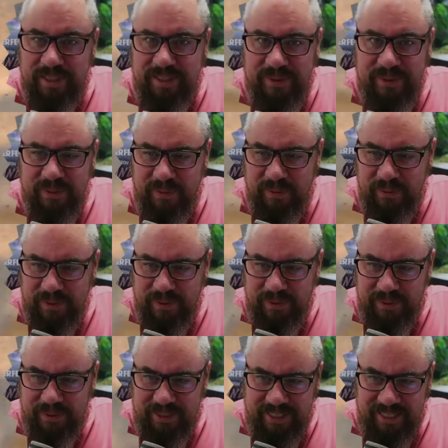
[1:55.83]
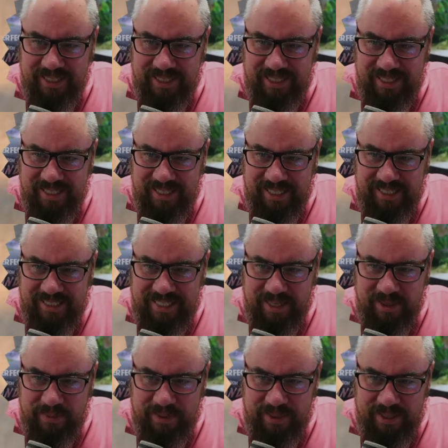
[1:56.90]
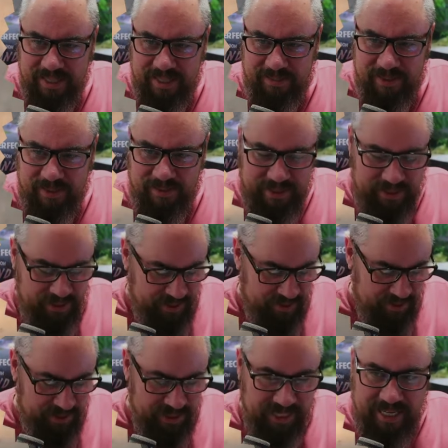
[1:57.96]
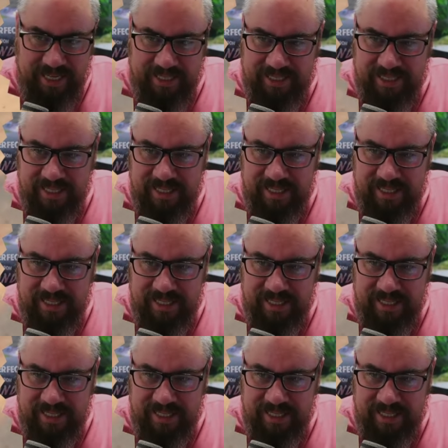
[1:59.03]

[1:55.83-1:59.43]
so we're using a second one that I'm not very good at using at.